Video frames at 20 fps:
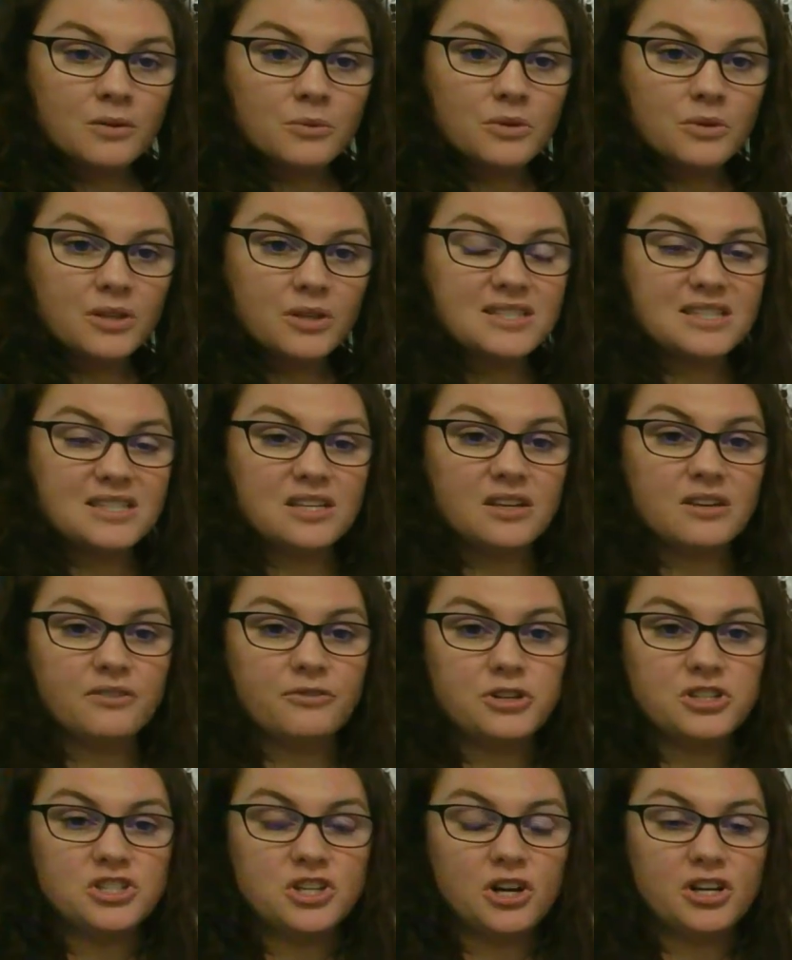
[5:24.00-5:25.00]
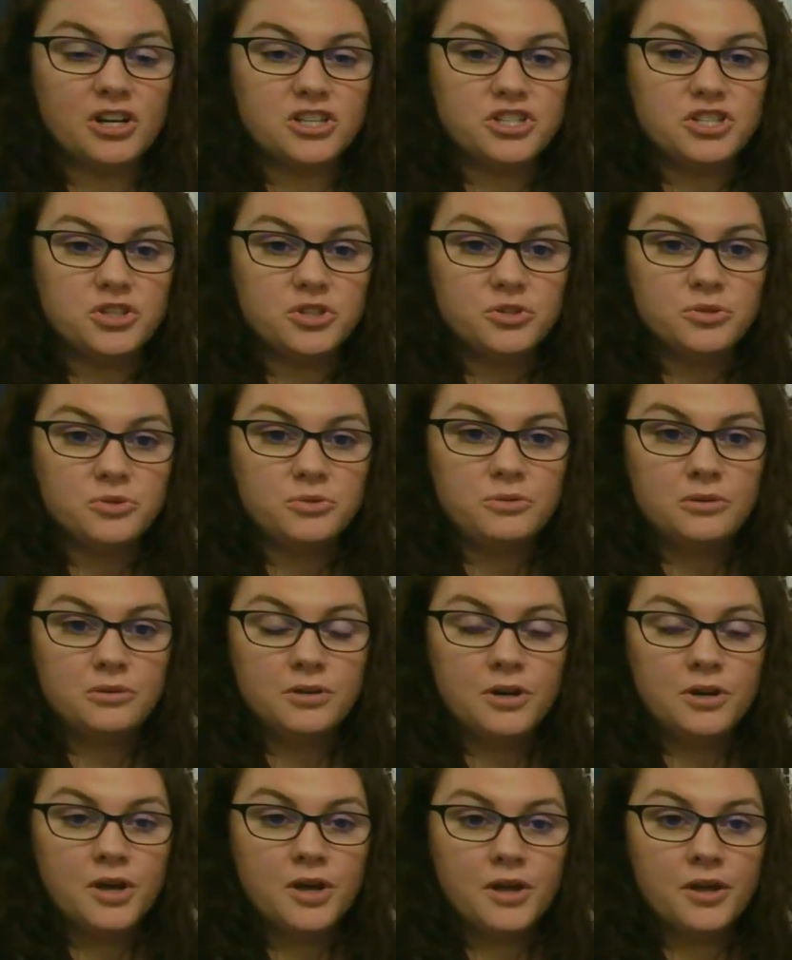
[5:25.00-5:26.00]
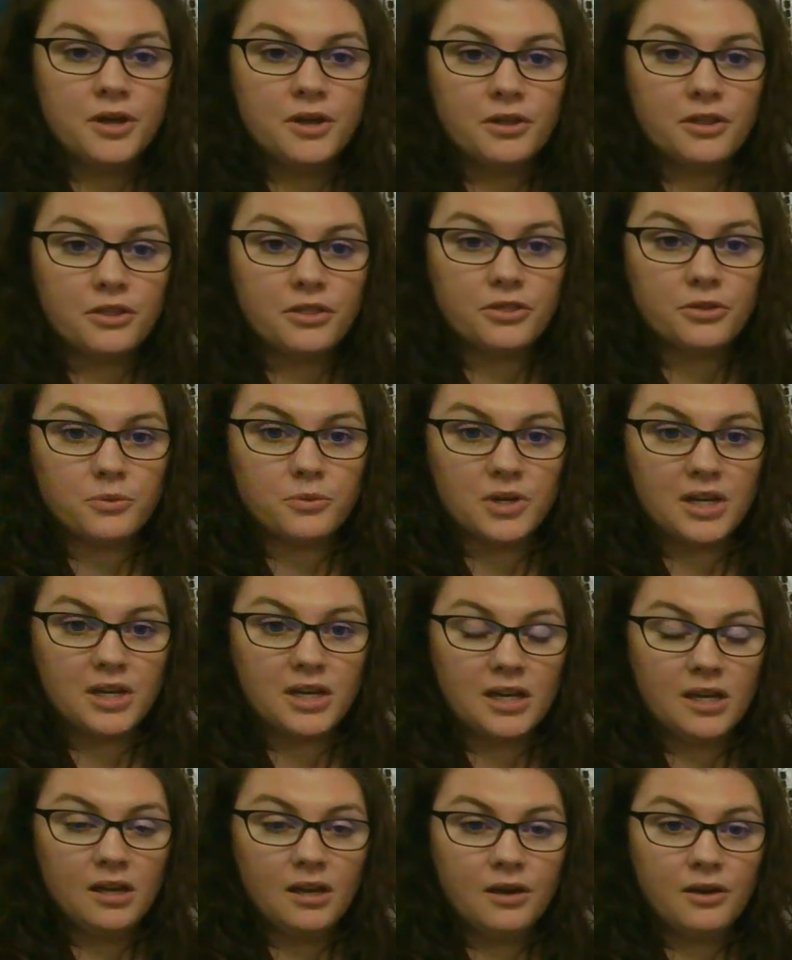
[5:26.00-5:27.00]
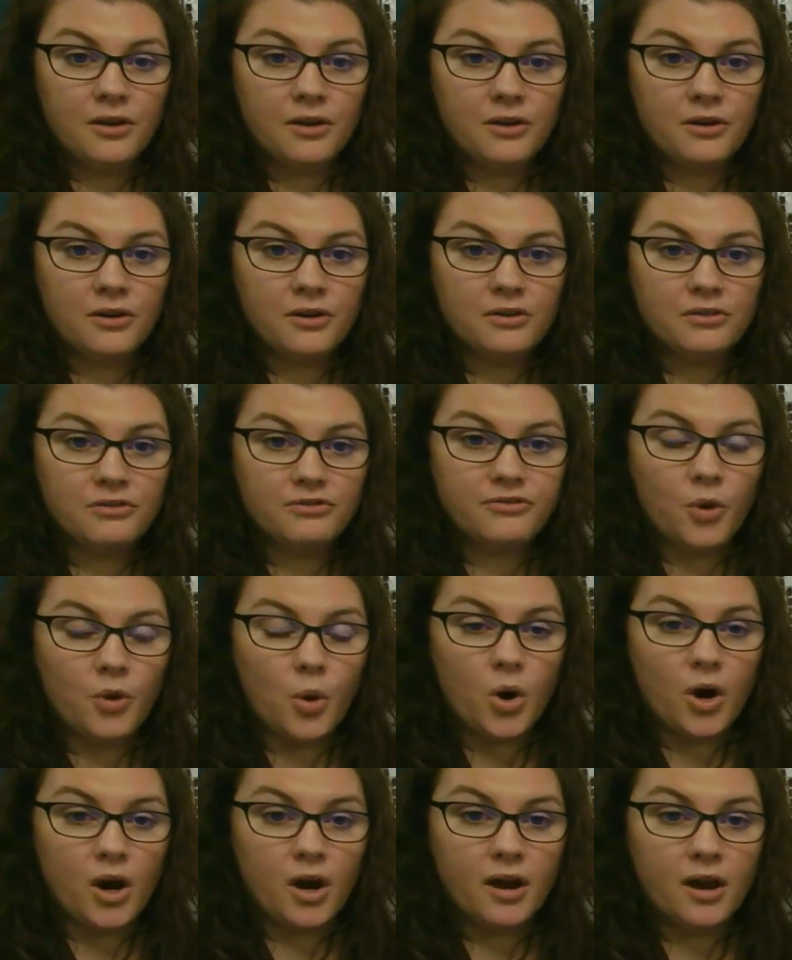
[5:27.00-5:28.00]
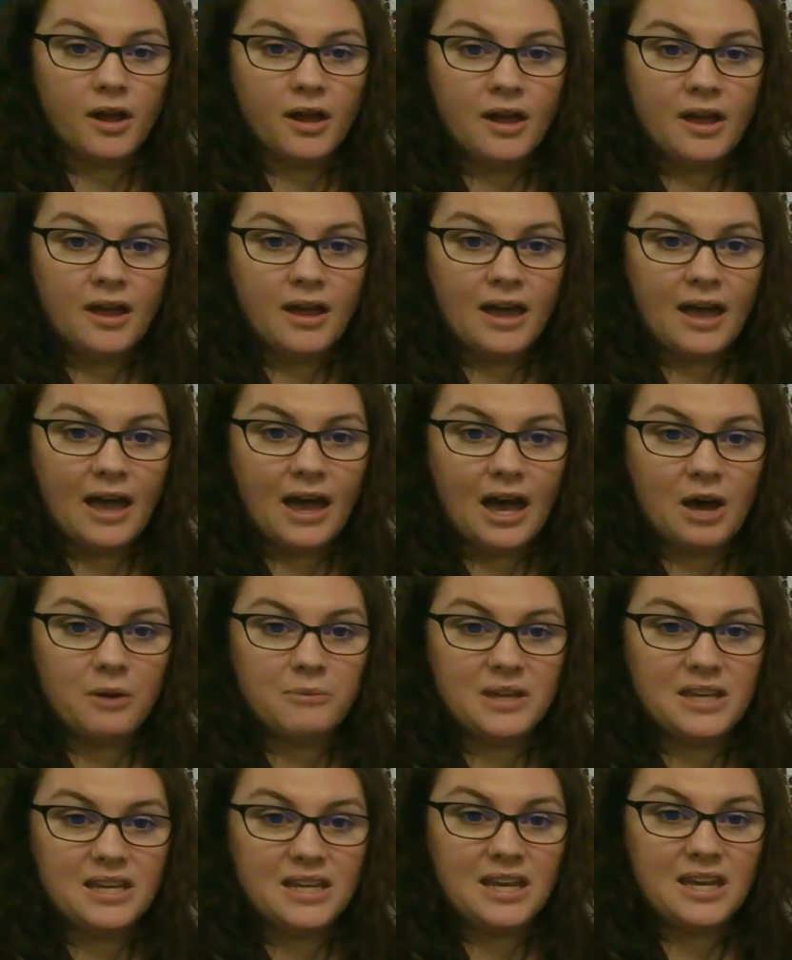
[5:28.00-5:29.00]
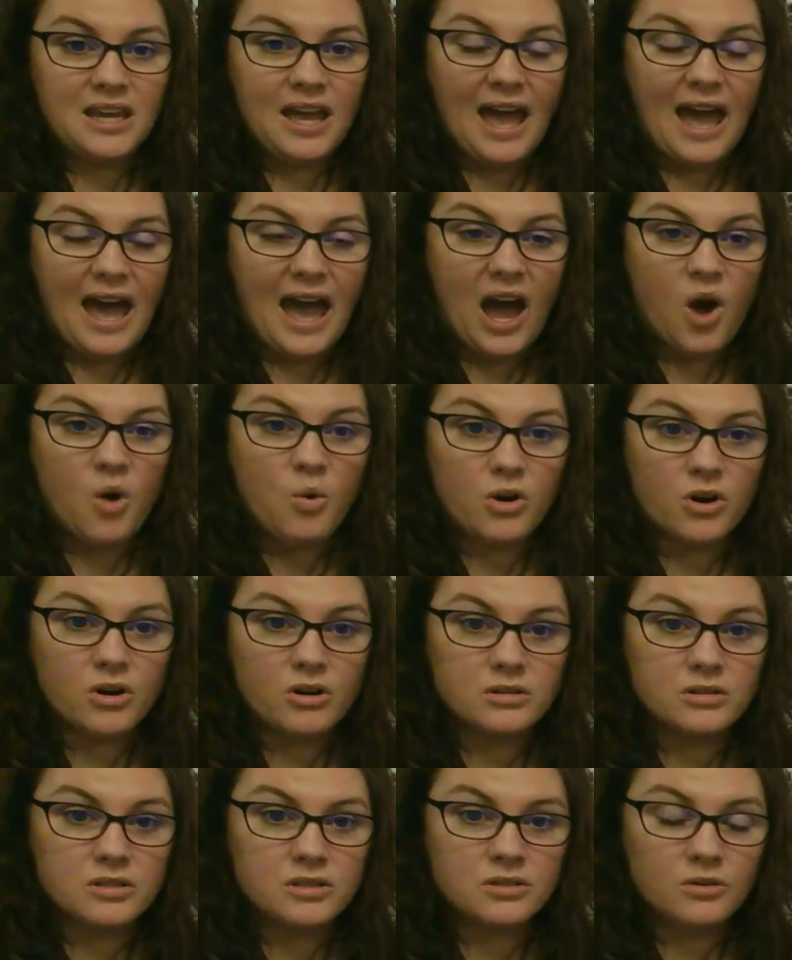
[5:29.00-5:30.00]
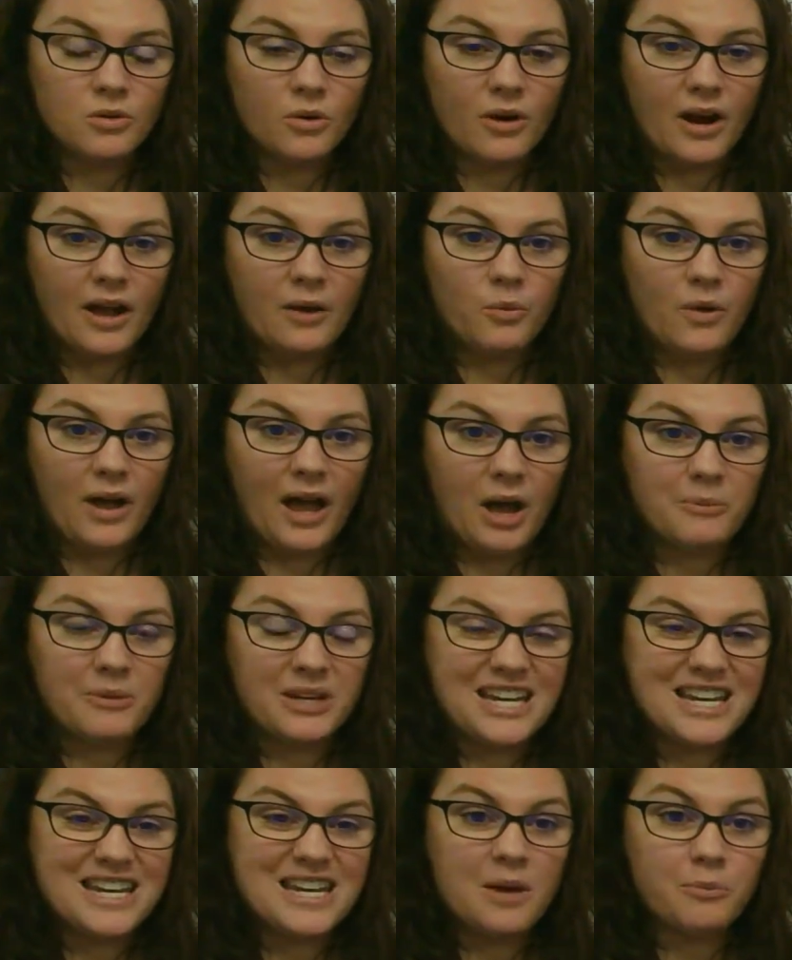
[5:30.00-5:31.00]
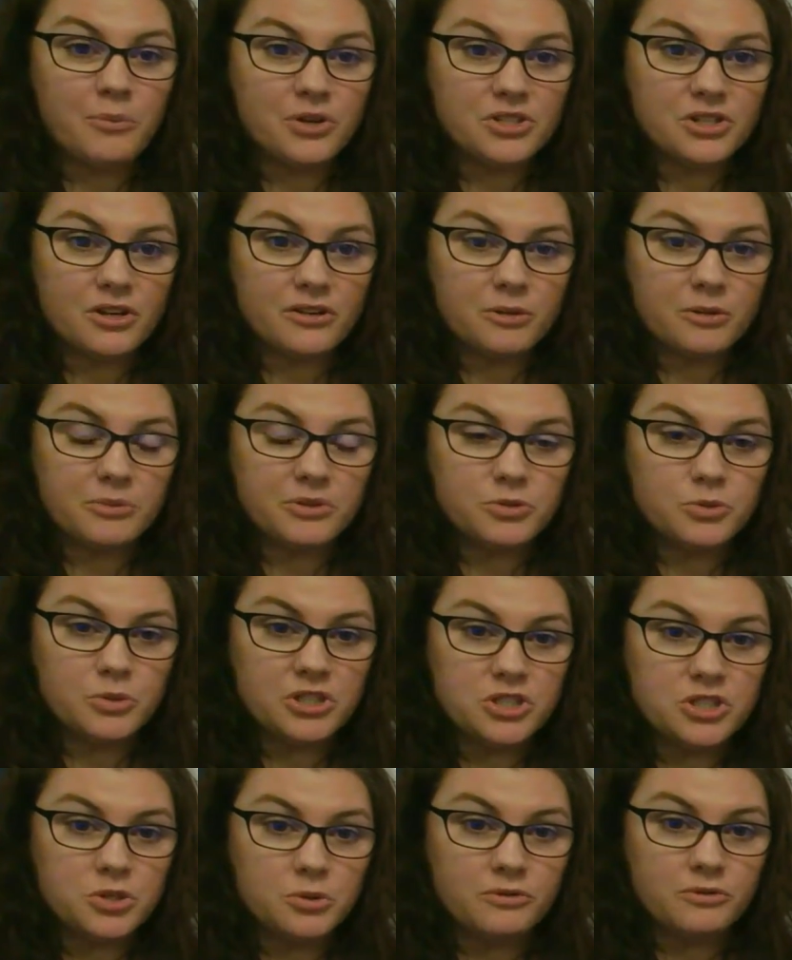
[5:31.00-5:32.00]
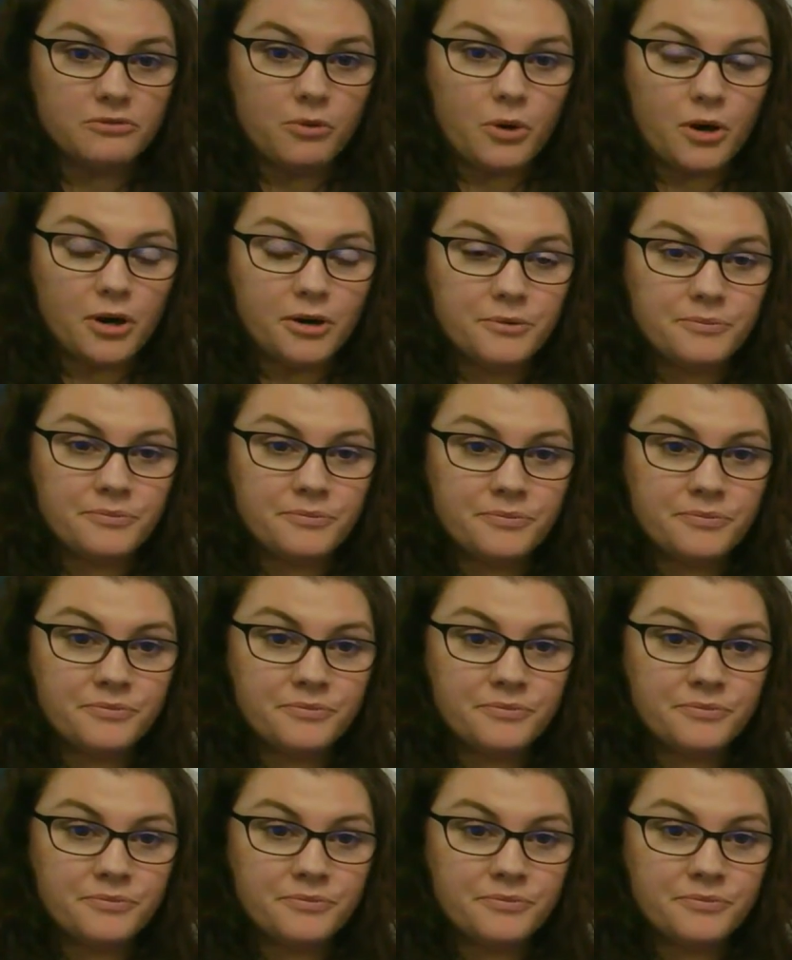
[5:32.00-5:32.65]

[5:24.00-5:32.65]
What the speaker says: Well, let's see. If we start at 2, 3, 4, how many hours or how many numbers are there between 2 and 4?